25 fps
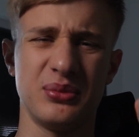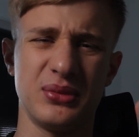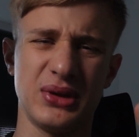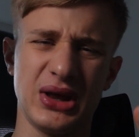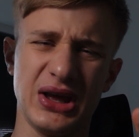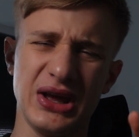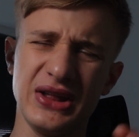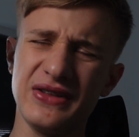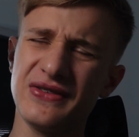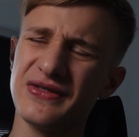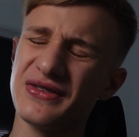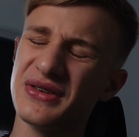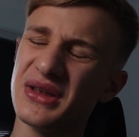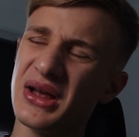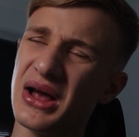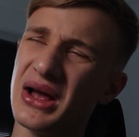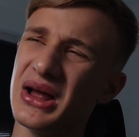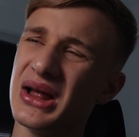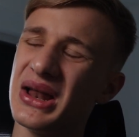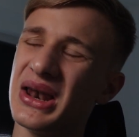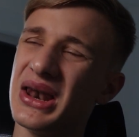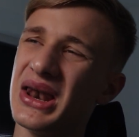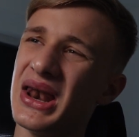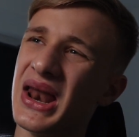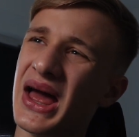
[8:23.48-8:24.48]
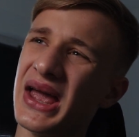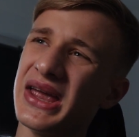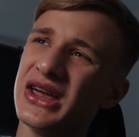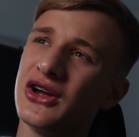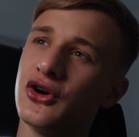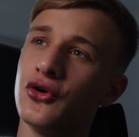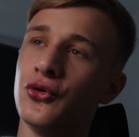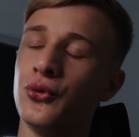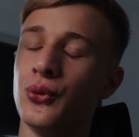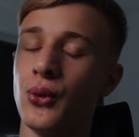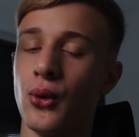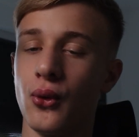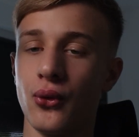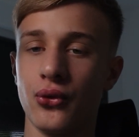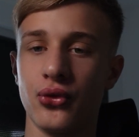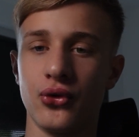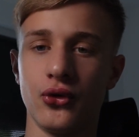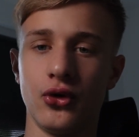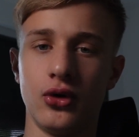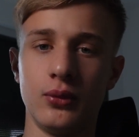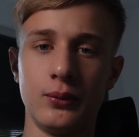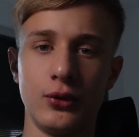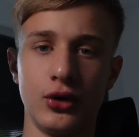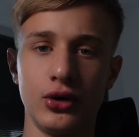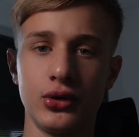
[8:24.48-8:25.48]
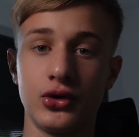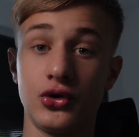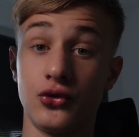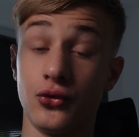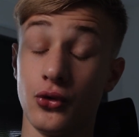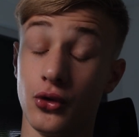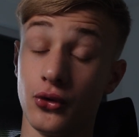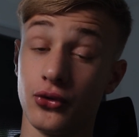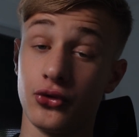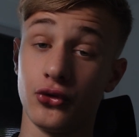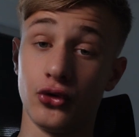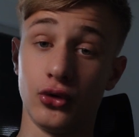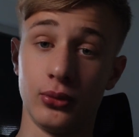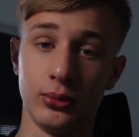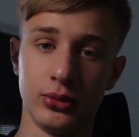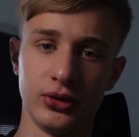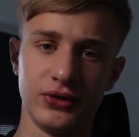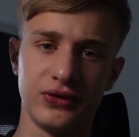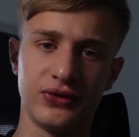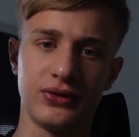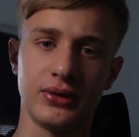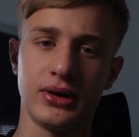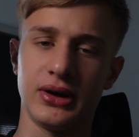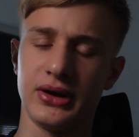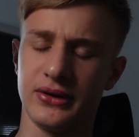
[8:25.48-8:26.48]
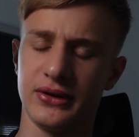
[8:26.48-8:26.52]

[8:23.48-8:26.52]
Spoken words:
it's like growth hormone. Growth hormones,